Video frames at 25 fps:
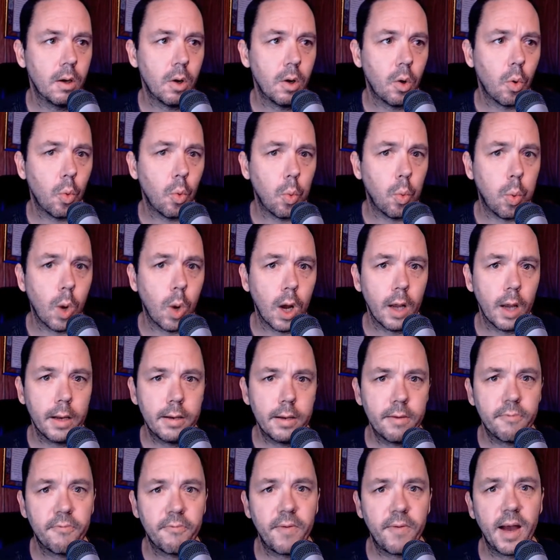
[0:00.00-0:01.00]
1 to
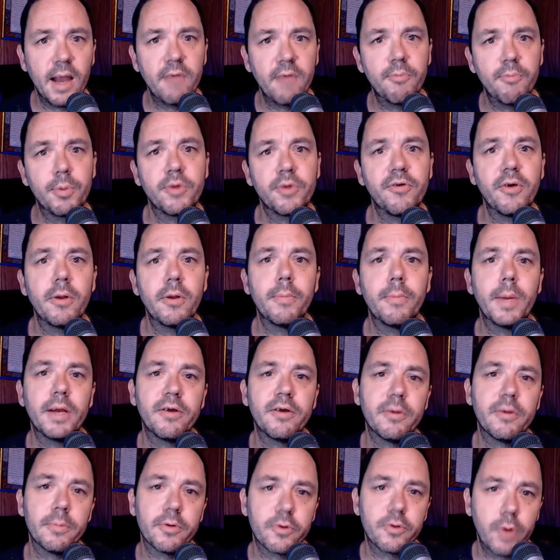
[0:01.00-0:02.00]
5% of my
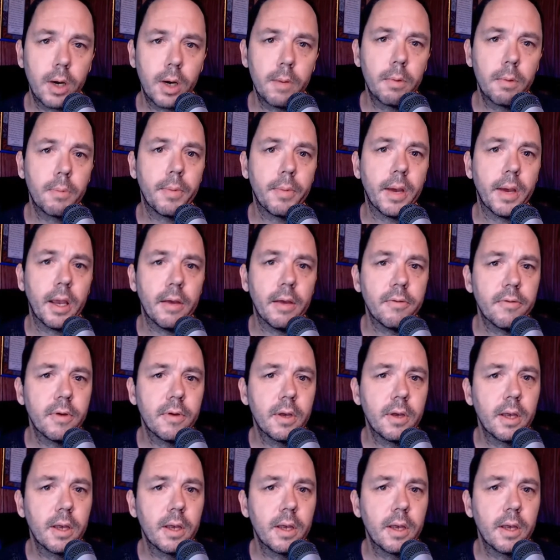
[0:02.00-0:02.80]
subscriber base